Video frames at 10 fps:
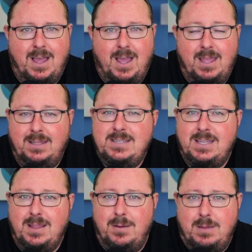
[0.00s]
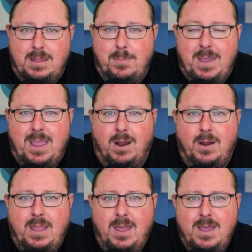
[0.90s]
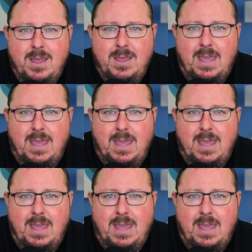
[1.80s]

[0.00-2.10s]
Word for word: uh, at least in the in the Bay Area,